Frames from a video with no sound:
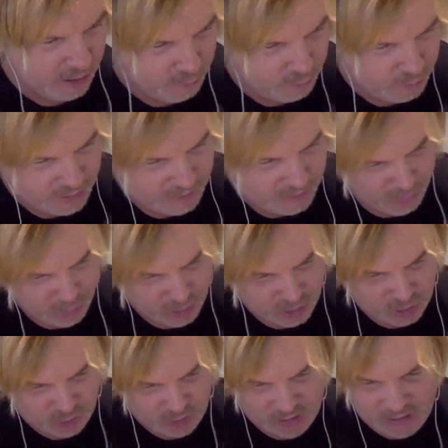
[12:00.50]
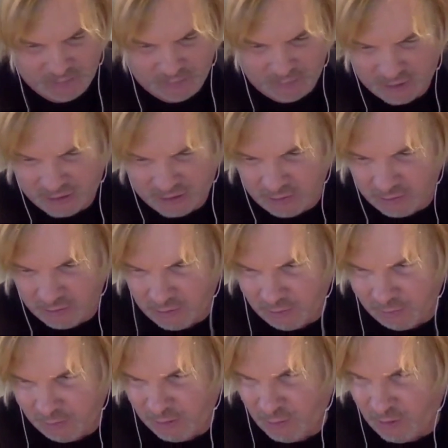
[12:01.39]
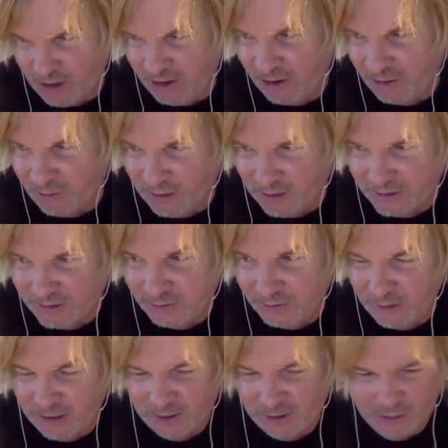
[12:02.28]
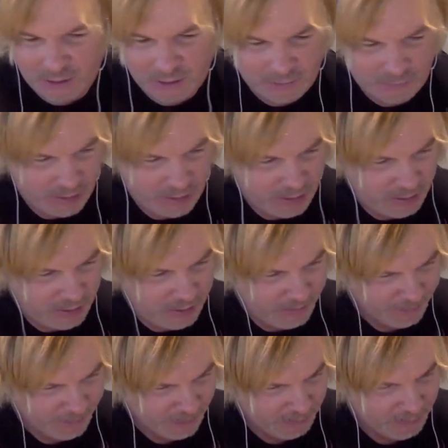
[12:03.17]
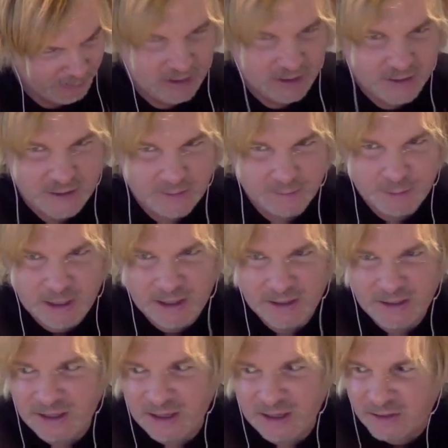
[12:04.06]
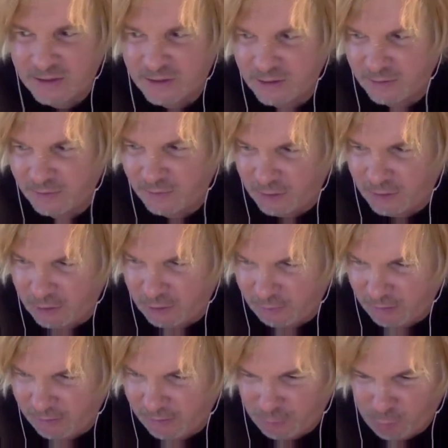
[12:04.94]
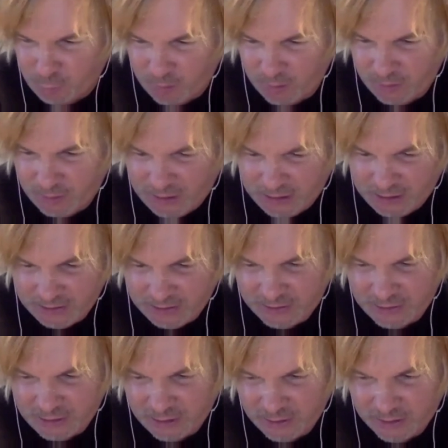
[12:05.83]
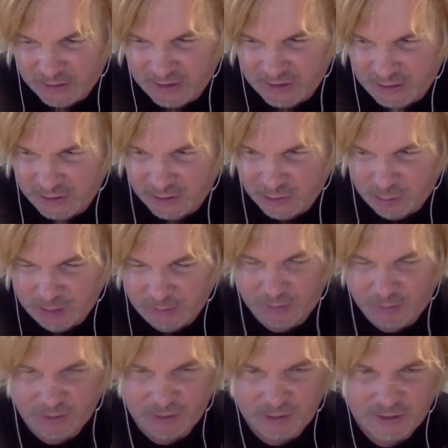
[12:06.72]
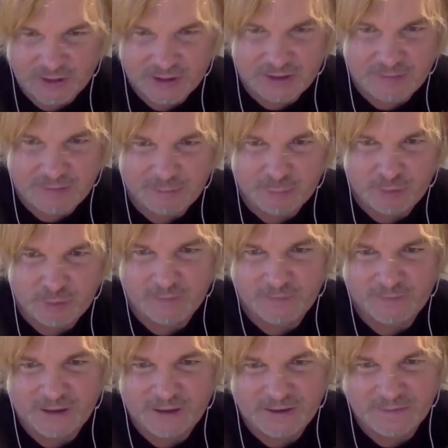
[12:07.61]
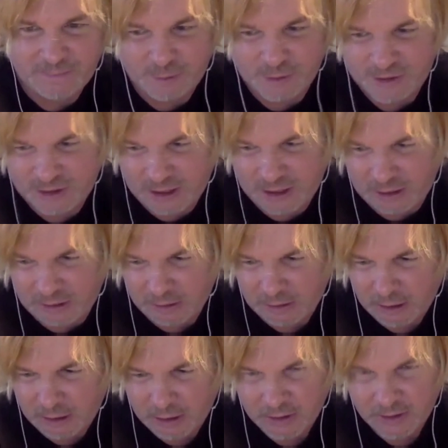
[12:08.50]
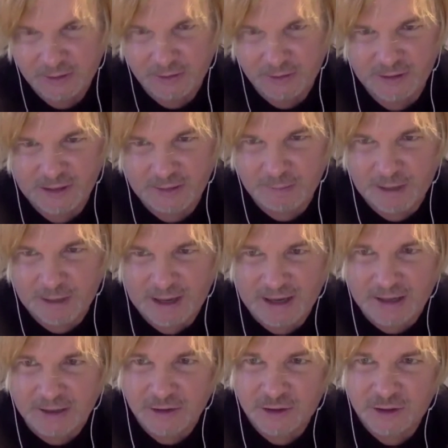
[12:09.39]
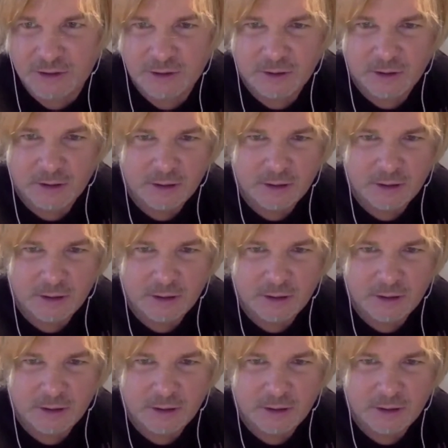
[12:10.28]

was Butch Reed versus Coco Beware at WrestleMania 3 because the Pontiac Silverdome reported that hot dog sales went up 37.5% during that match.